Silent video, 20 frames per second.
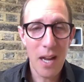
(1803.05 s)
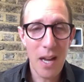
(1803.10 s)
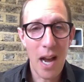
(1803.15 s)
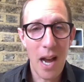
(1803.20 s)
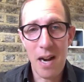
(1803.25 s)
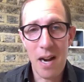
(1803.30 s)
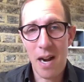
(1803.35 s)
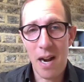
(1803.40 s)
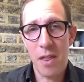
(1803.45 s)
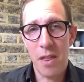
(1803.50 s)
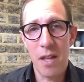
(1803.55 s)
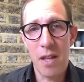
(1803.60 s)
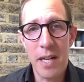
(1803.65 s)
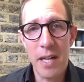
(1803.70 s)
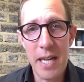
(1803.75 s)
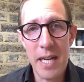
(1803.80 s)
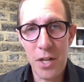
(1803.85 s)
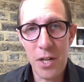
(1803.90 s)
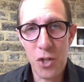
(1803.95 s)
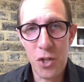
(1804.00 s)
And
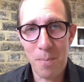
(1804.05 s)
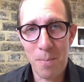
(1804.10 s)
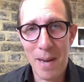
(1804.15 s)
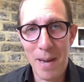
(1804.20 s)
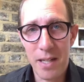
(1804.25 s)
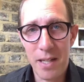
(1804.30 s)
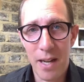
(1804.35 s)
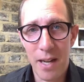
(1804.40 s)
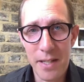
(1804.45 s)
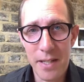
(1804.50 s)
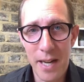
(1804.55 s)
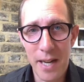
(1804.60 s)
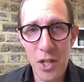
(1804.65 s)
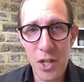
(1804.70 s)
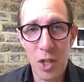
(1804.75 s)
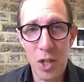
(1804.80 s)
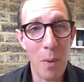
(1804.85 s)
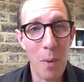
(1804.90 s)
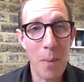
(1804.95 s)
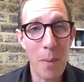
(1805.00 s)
thirdly,
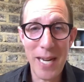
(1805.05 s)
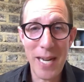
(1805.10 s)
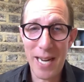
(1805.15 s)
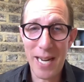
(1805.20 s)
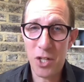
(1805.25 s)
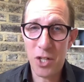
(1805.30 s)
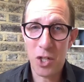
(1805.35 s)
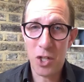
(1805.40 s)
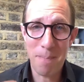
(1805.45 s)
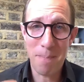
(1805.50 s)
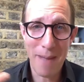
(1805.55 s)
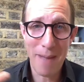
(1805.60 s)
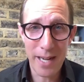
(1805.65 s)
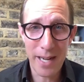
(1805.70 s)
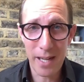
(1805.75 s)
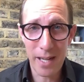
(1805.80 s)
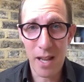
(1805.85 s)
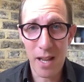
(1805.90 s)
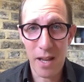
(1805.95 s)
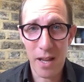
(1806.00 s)
instrumentalization, where we
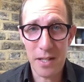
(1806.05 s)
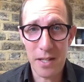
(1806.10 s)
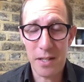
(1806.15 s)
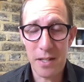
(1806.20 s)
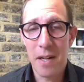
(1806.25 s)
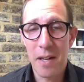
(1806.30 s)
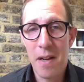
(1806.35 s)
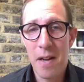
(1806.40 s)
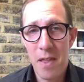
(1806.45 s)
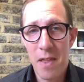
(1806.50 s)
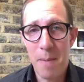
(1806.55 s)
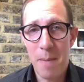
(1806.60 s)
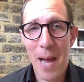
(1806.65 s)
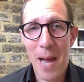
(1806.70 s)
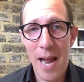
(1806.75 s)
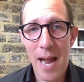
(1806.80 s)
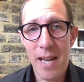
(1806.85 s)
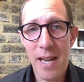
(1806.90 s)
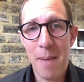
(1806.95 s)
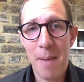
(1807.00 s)
instrumentalize the
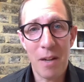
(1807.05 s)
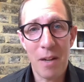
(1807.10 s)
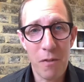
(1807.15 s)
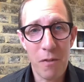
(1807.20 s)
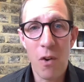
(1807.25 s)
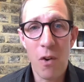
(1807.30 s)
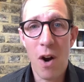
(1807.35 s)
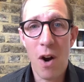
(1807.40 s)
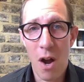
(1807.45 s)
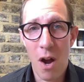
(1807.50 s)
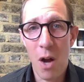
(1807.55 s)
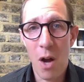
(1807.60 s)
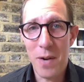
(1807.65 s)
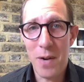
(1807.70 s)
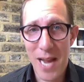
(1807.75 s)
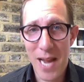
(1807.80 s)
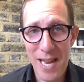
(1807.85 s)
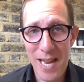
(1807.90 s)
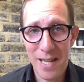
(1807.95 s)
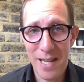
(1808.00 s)
pandemic for our own
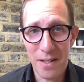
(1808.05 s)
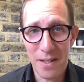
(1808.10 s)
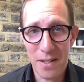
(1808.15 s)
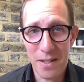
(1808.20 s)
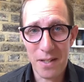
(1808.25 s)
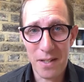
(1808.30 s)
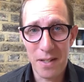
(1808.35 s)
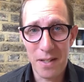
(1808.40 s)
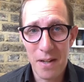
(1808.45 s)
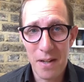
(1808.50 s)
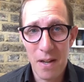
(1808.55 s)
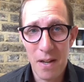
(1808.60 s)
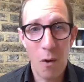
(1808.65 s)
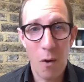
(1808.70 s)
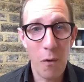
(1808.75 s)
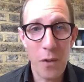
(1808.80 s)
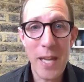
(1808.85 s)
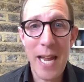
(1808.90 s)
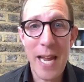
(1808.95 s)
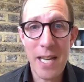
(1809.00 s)
ends, or
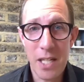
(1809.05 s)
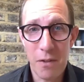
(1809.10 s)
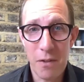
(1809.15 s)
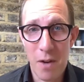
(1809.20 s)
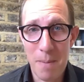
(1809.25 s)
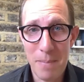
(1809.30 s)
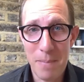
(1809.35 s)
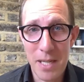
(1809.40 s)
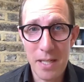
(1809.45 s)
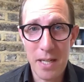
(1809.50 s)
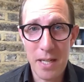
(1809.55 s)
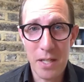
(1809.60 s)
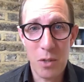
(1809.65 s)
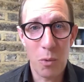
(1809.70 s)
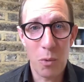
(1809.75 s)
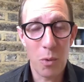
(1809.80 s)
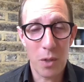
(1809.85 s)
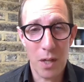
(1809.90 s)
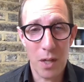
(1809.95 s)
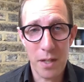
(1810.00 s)
for the ends of our business or
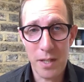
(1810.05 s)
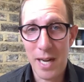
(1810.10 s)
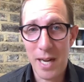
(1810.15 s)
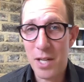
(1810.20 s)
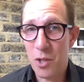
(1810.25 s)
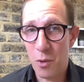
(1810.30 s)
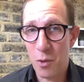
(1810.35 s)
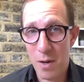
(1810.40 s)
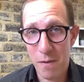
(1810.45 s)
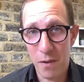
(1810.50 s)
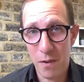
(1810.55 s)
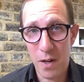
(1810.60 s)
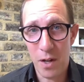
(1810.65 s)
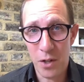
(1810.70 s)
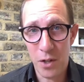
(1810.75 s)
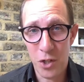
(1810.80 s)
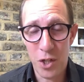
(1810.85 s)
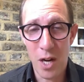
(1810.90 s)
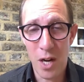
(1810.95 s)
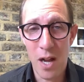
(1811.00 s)
organization or even our
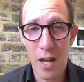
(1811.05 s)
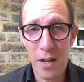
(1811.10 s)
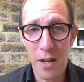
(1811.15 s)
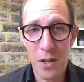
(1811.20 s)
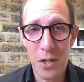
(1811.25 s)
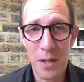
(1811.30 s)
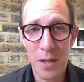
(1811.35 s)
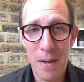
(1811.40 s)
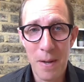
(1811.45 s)
church.